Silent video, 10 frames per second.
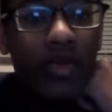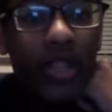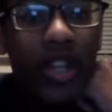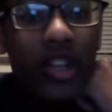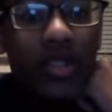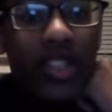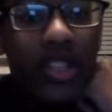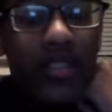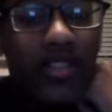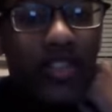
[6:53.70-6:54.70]
when they go
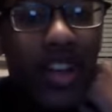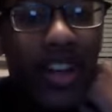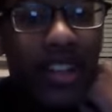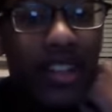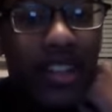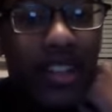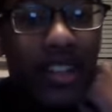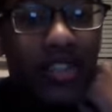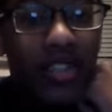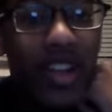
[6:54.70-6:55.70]
slay
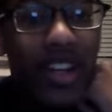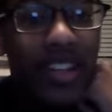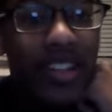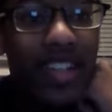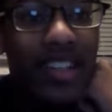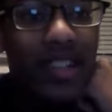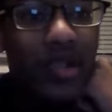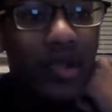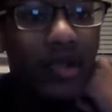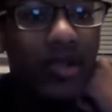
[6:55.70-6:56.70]
get the dragon, that's
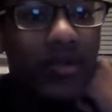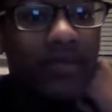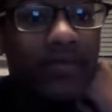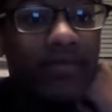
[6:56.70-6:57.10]
cool.